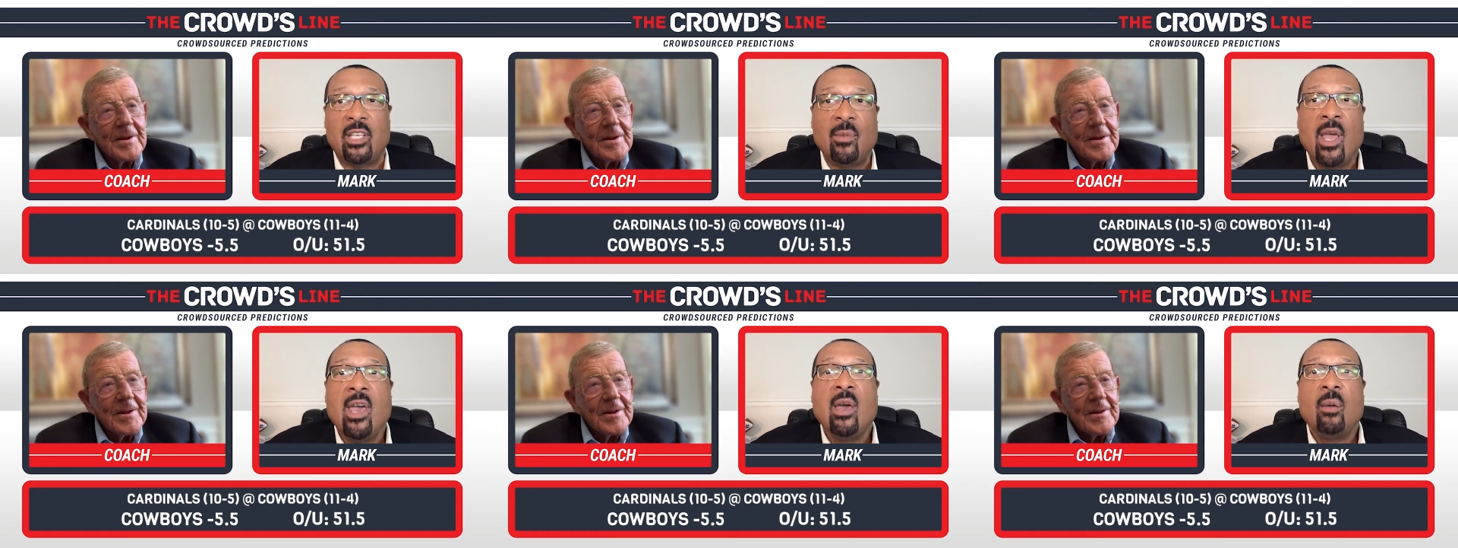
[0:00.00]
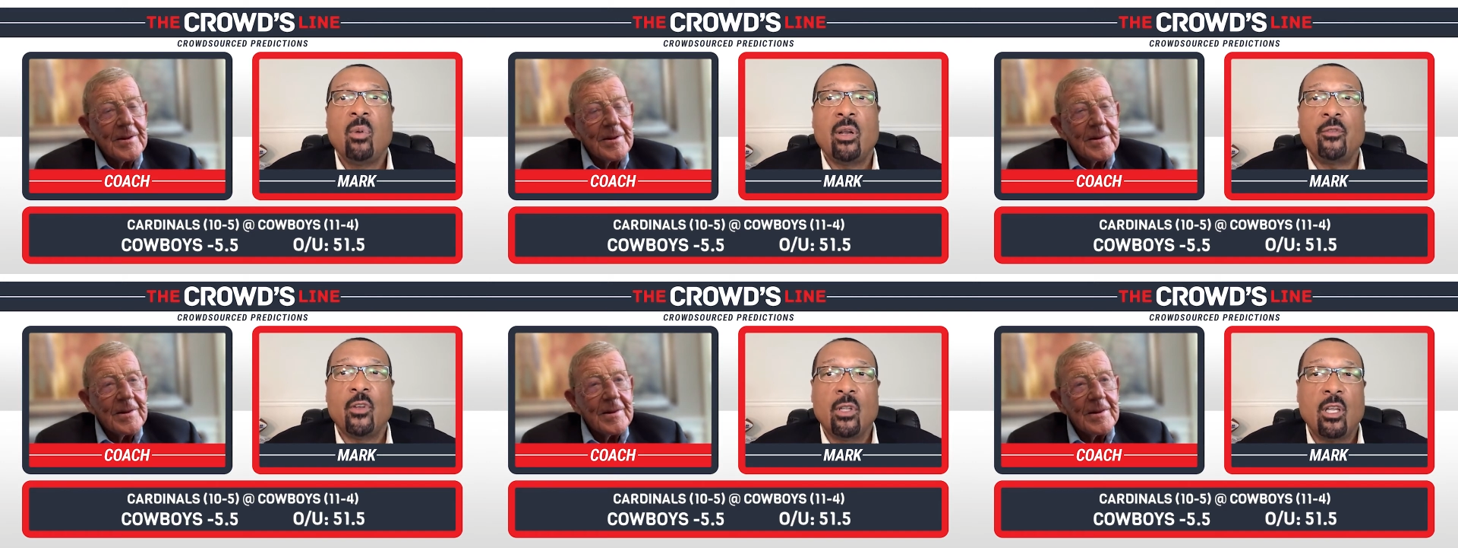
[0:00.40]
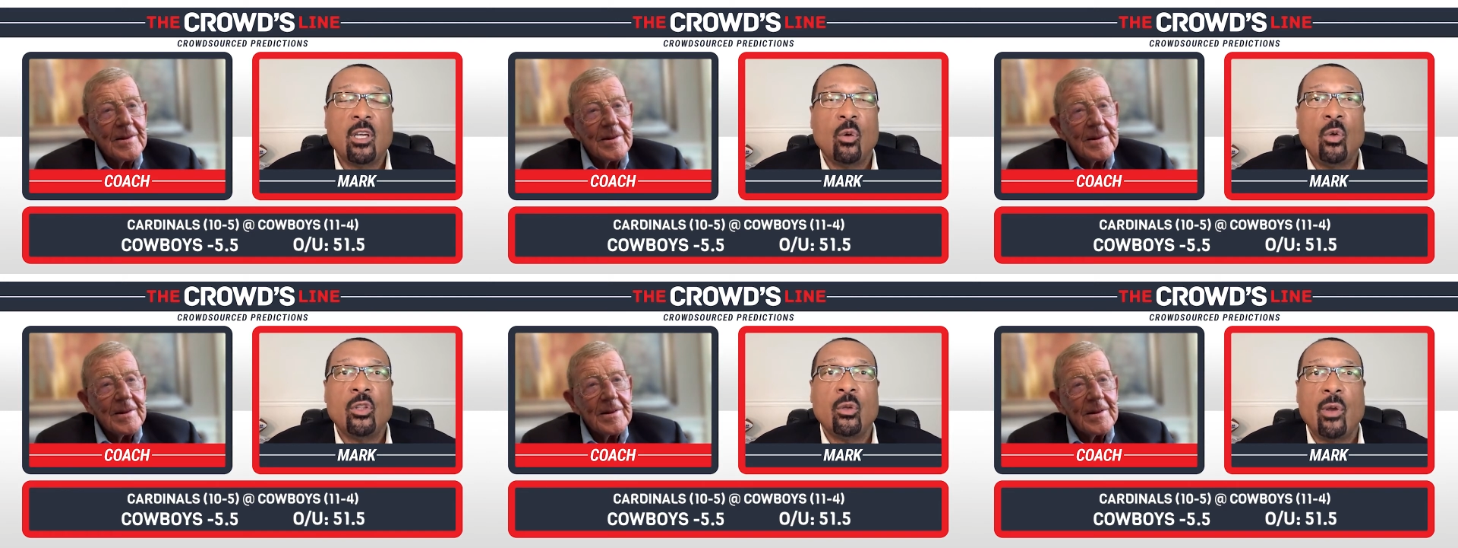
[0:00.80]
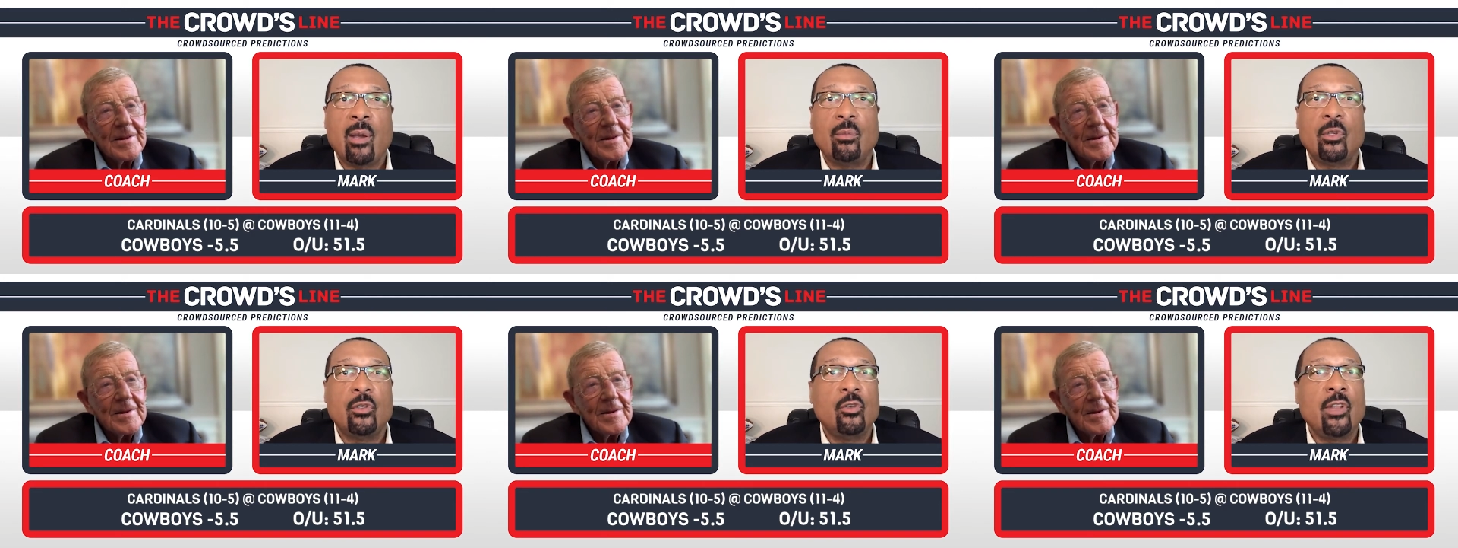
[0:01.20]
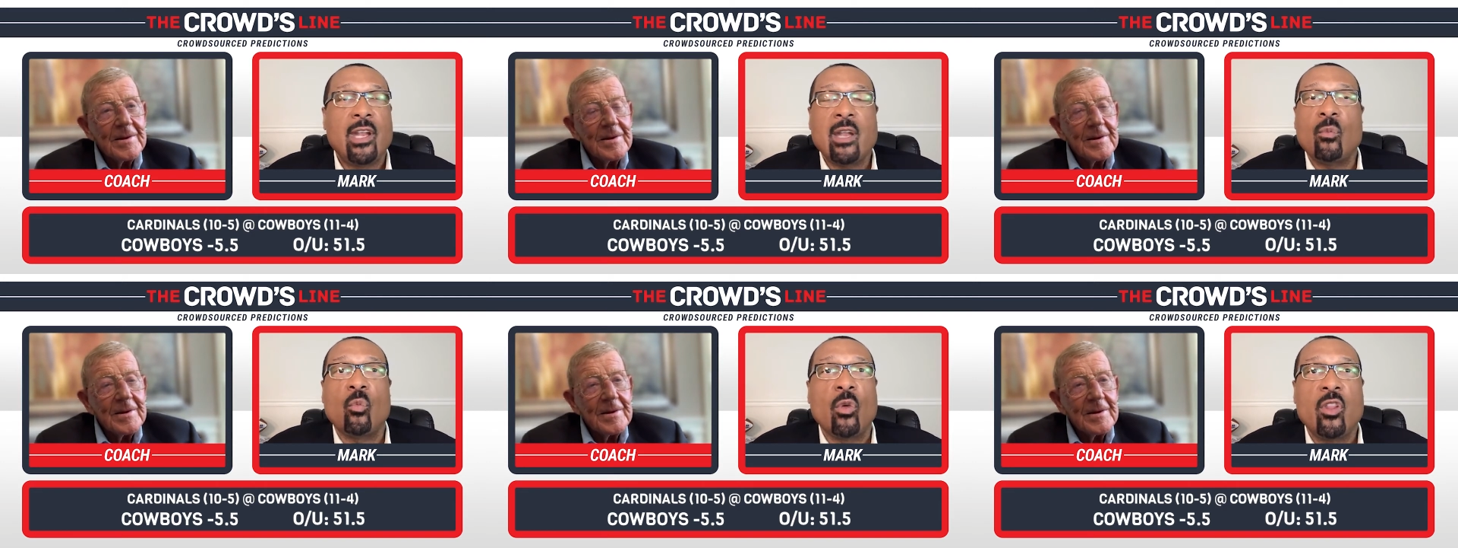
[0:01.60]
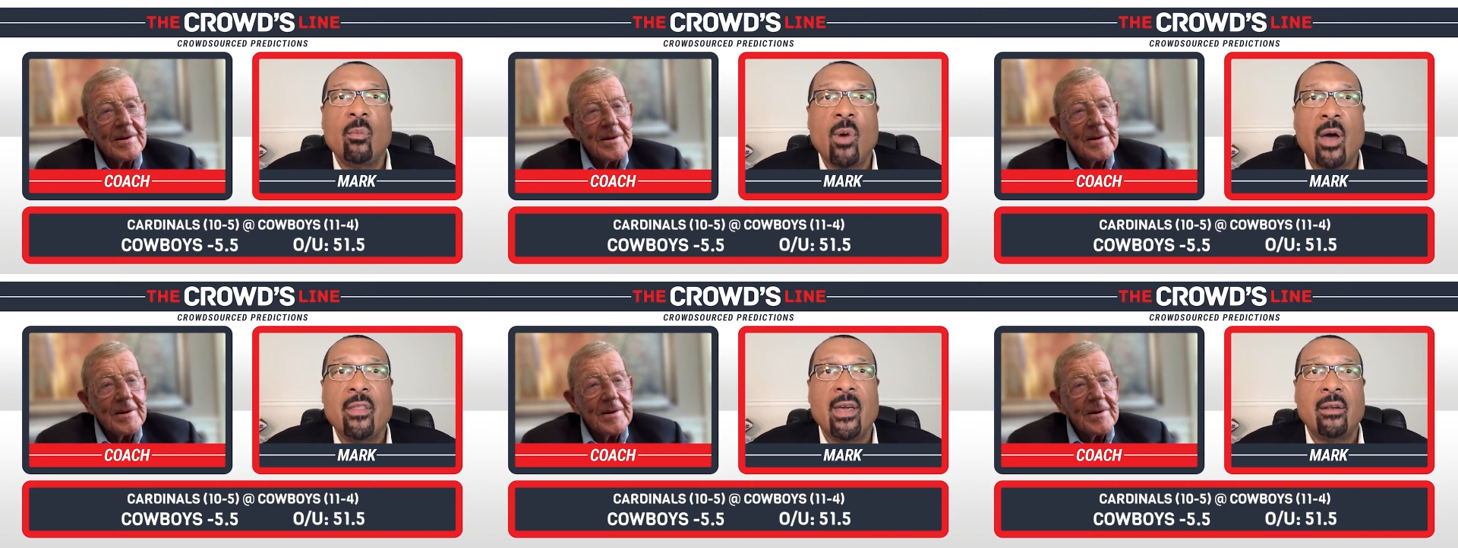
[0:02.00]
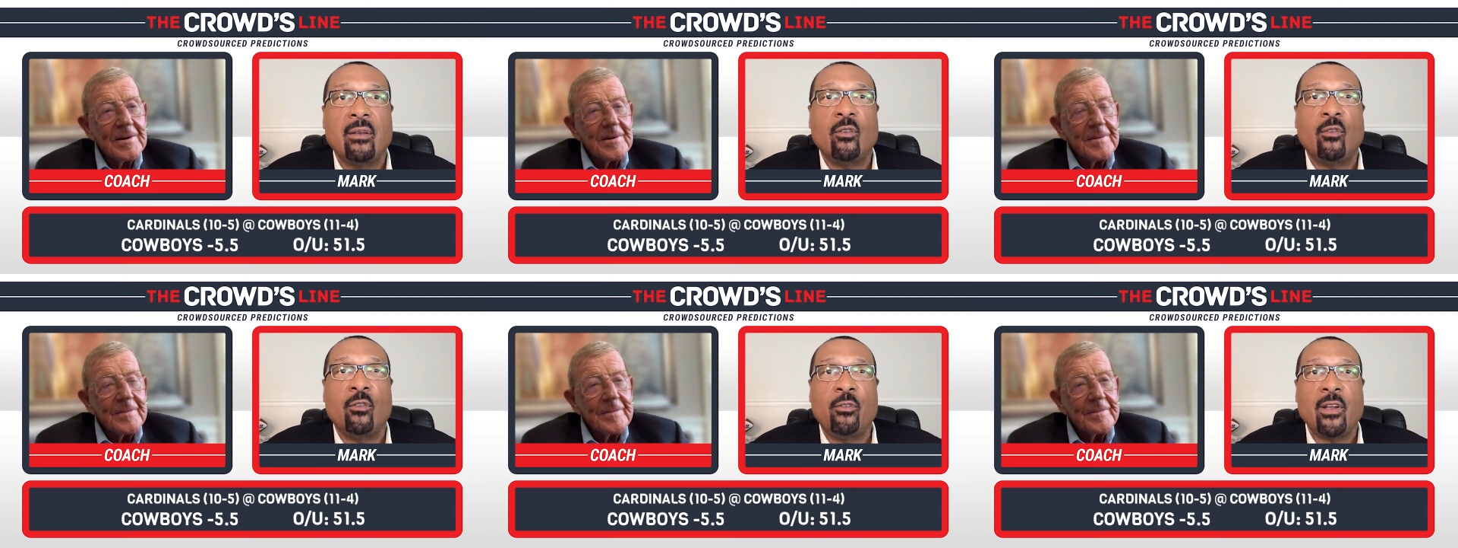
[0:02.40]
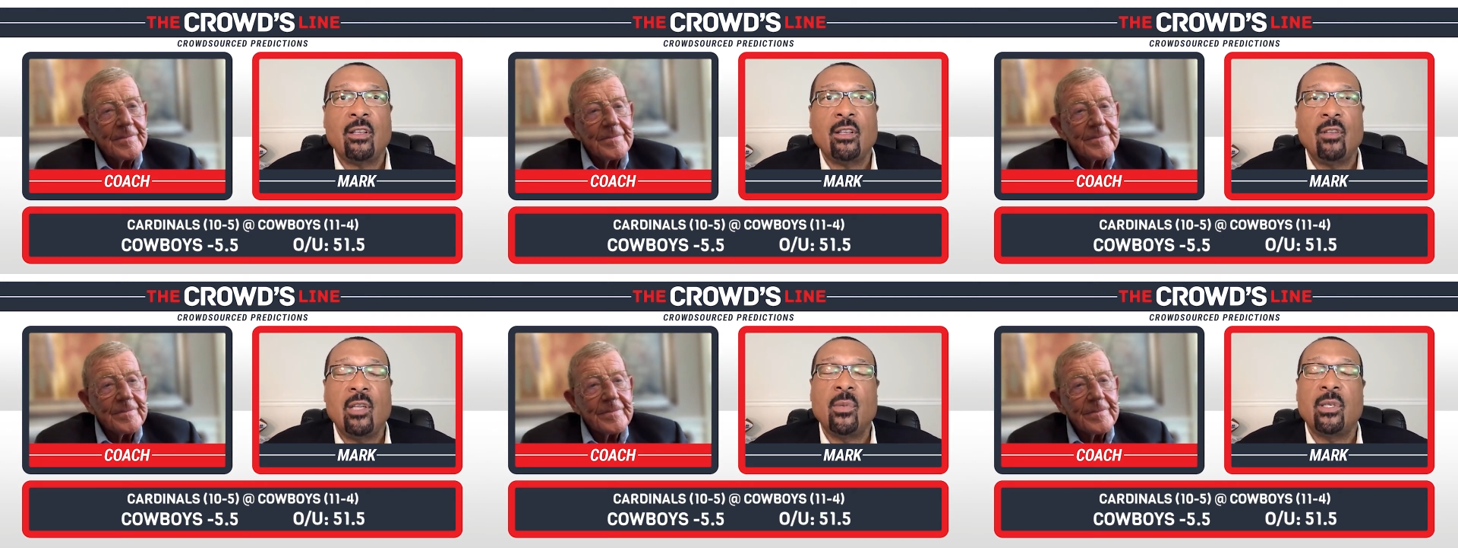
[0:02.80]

Speaker 1: team. But if you look at what they're able to do, they didn't run the ball that effectively,